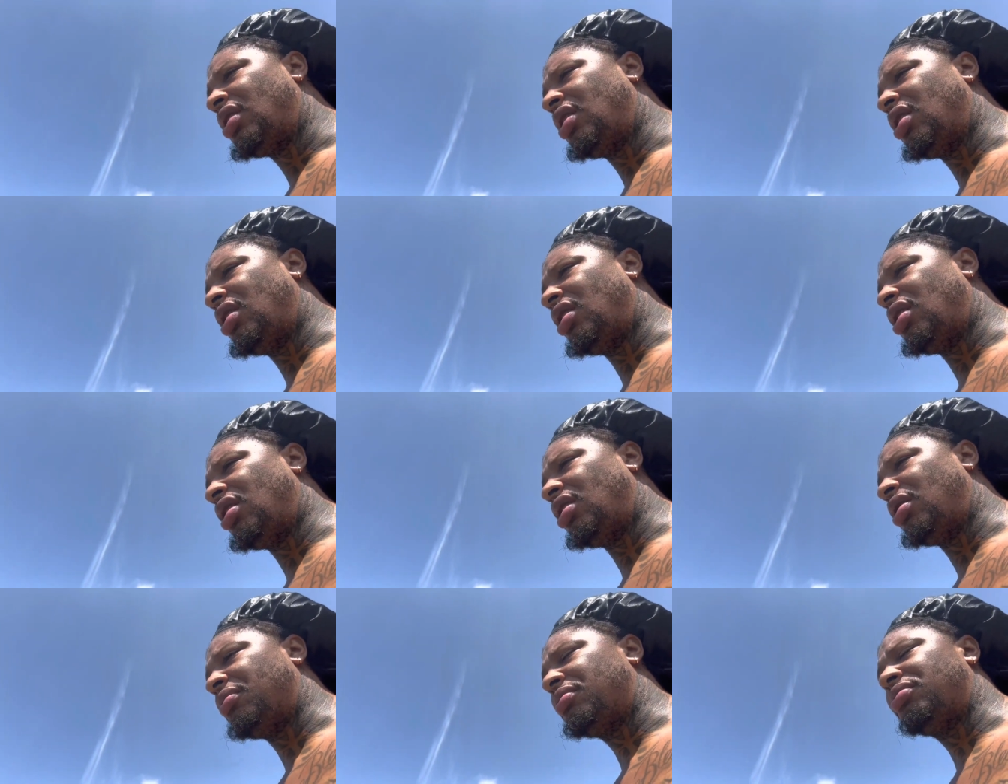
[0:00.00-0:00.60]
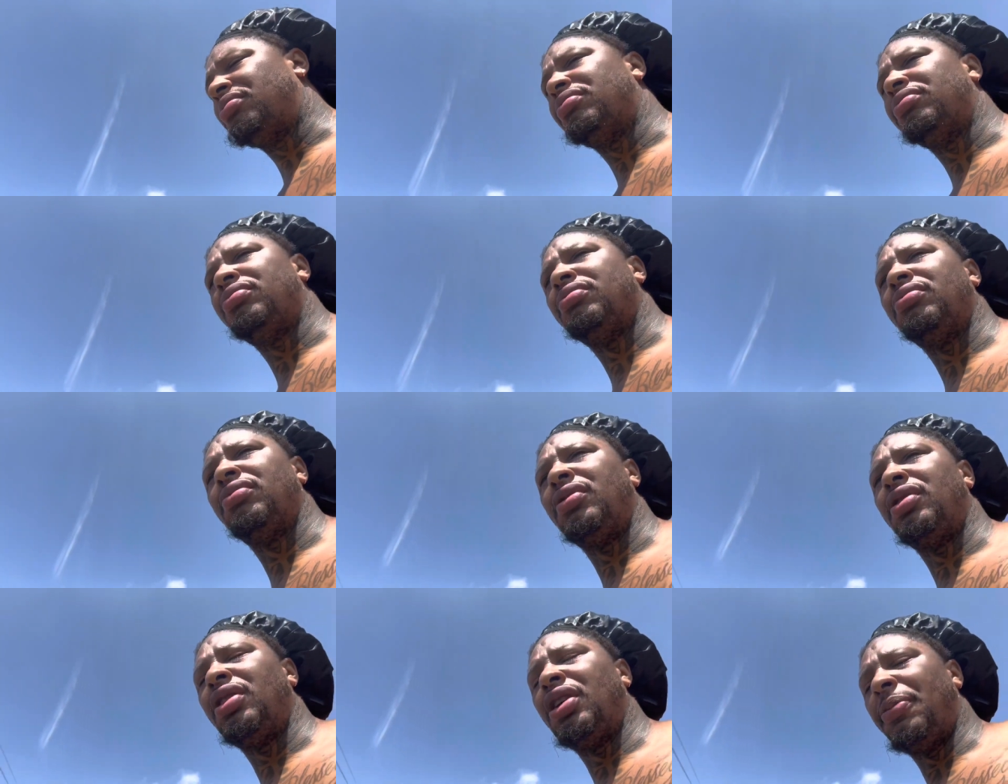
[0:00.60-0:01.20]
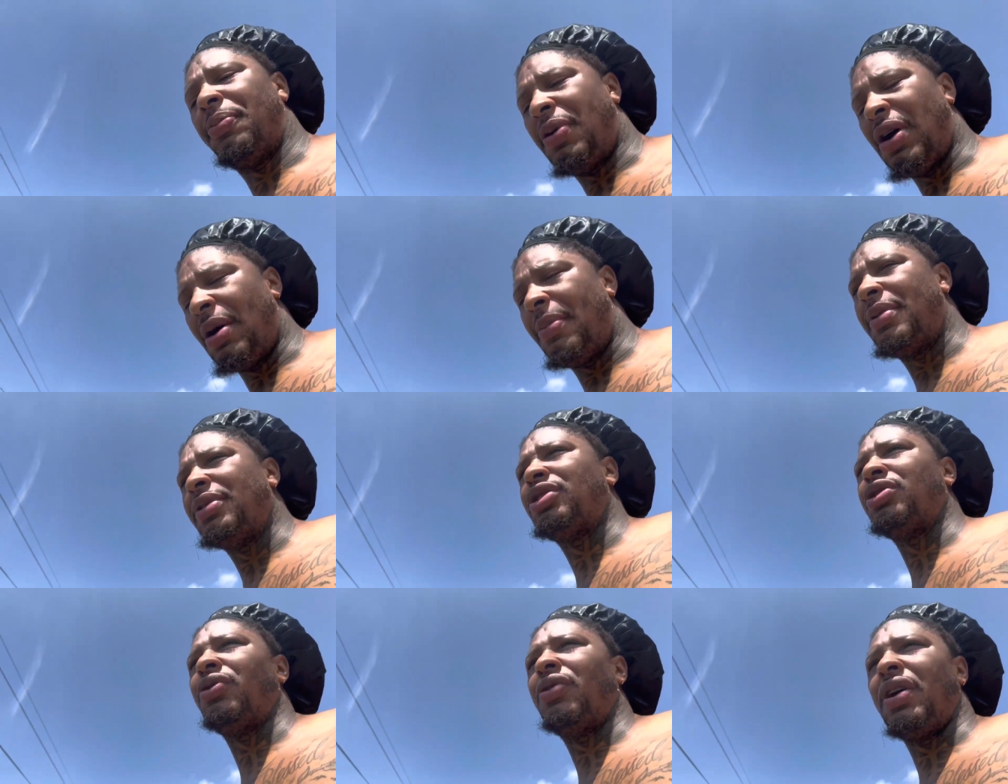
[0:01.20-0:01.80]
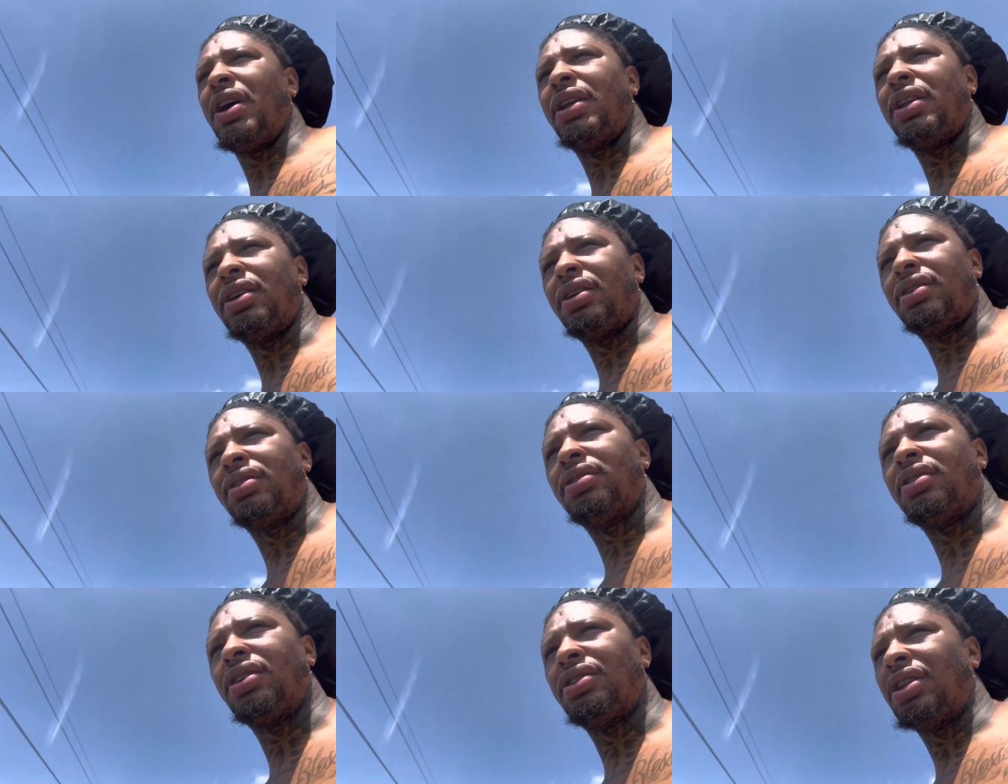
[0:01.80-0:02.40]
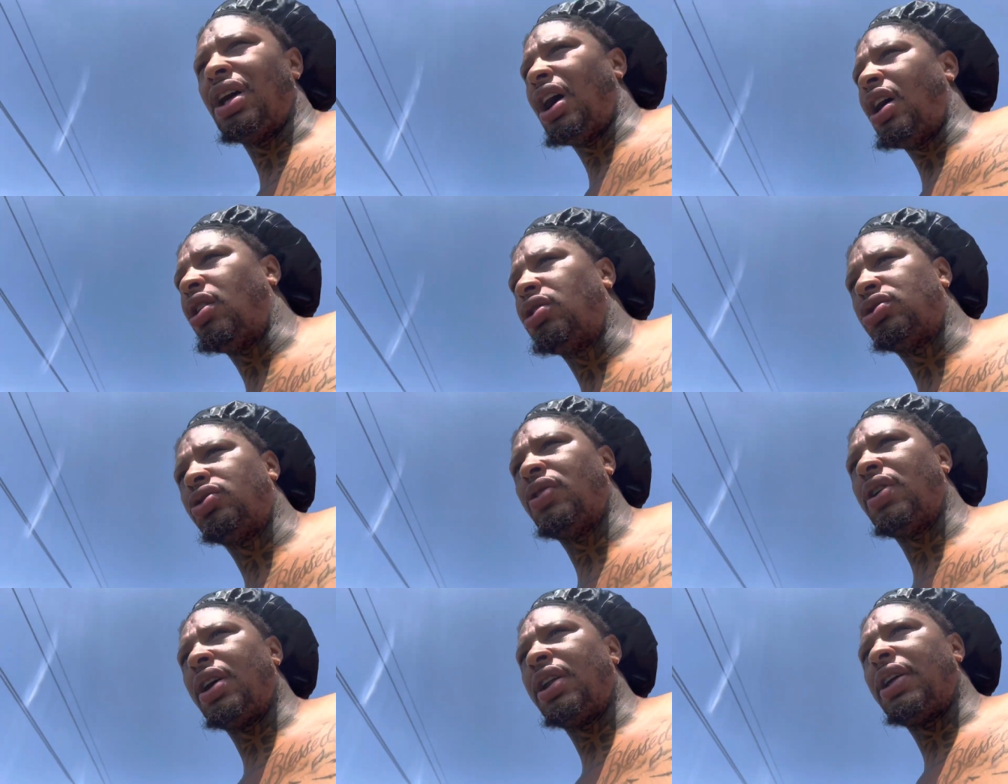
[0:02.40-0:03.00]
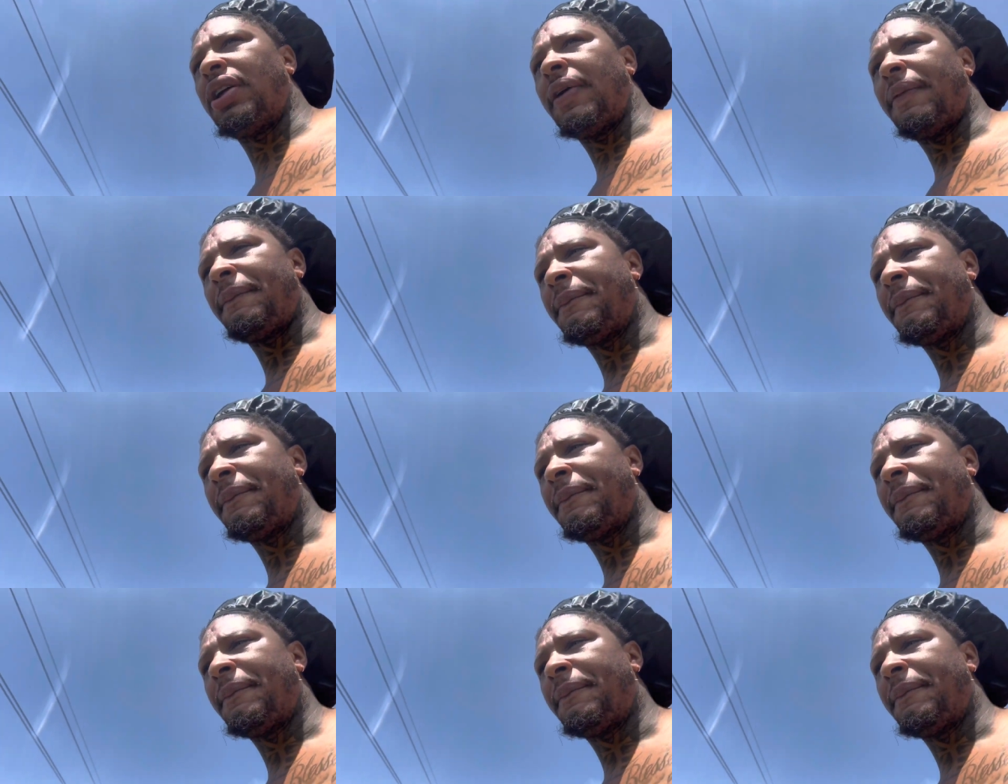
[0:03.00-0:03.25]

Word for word: Um, your puppies are ready. Your dog's ready.